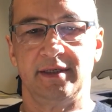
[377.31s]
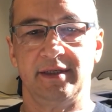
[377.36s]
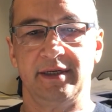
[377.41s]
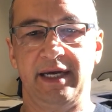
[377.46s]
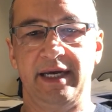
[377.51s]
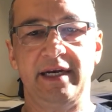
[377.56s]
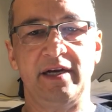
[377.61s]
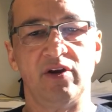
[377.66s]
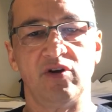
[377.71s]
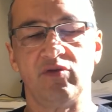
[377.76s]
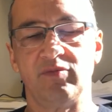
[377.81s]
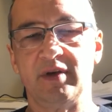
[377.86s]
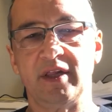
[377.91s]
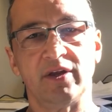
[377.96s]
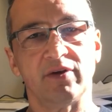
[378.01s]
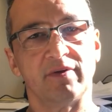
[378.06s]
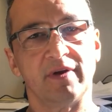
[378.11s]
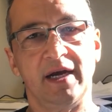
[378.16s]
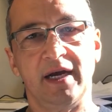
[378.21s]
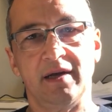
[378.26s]
800
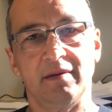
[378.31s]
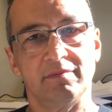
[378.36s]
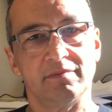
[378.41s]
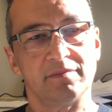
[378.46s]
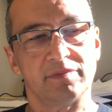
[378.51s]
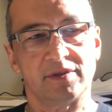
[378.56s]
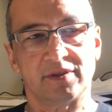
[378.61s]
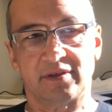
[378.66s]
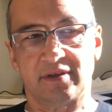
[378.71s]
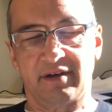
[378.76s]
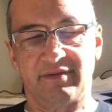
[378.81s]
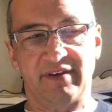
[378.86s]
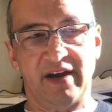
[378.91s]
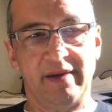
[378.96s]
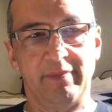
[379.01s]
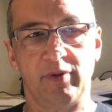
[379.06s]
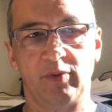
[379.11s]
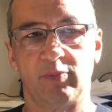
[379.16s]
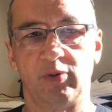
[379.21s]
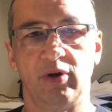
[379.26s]
milligrams of
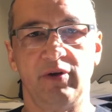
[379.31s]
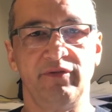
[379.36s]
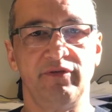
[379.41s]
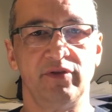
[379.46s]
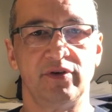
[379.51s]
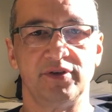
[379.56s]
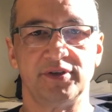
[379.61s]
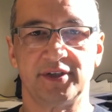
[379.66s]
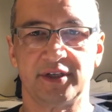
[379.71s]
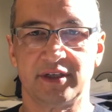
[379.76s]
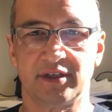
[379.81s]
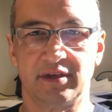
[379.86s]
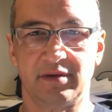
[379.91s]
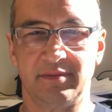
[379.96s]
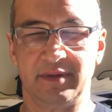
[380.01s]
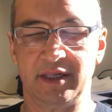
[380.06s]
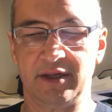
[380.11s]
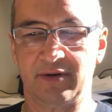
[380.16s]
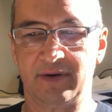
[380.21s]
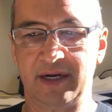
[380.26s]
ibuprofen or 600
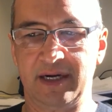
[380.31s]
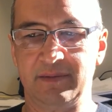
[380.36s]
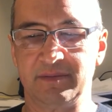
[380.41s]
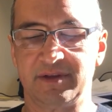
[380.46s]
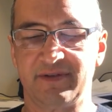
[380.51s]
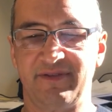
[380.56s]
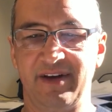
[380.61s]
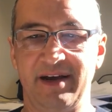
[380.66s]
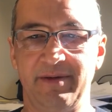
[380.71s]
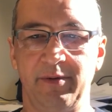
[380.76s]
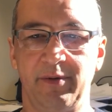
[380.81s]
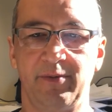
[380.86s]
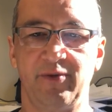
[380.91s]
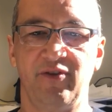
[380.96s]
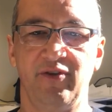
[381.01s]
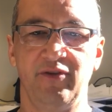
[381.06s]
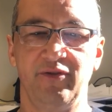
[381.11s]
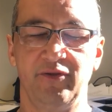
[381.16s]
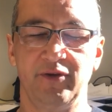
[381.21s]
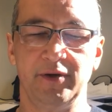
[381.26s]
milligrams of
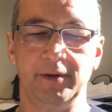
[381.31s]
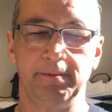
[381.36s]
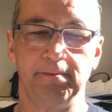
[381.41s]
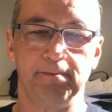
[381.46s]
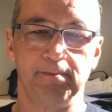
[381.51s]
ibuprofen